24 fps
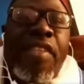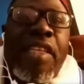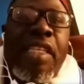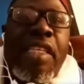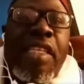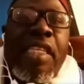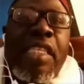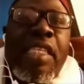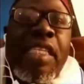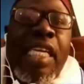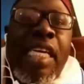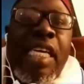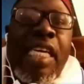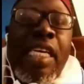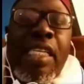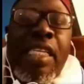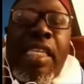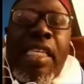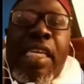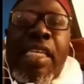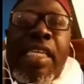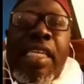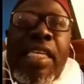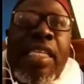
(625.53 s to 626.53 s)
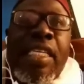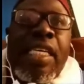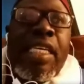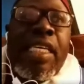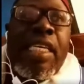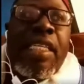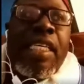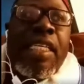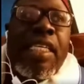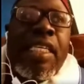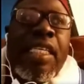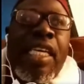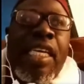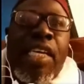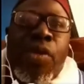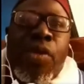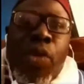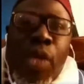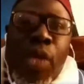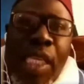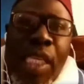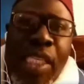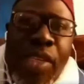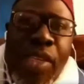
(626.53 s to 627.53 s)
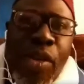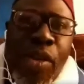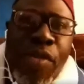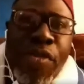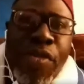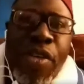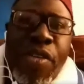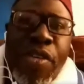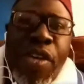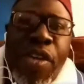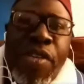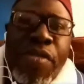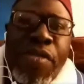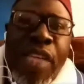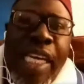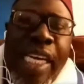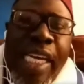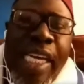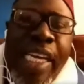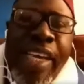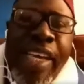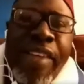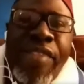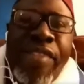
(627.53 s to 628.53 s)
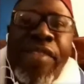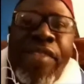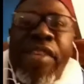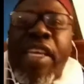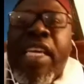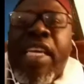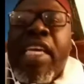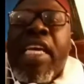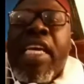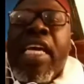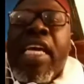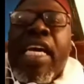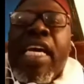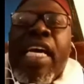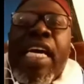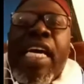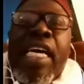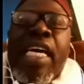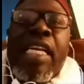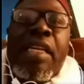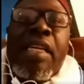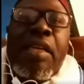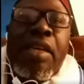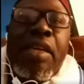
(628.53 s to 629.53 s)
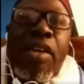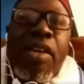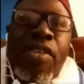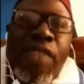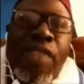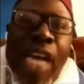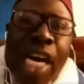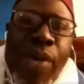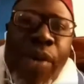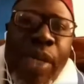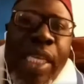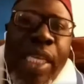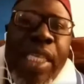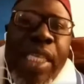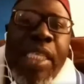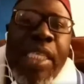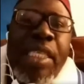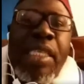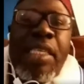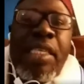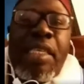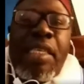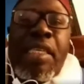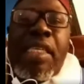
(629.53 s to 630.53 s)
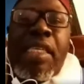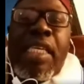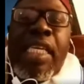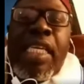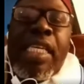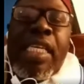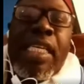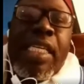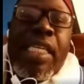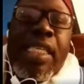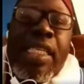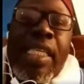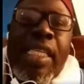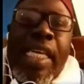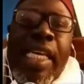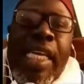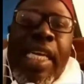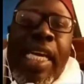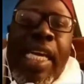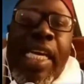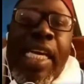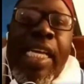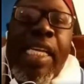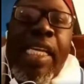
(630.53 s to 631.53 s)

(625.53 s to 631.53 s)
the accordance of the Khalif and of our leaders in Senegal.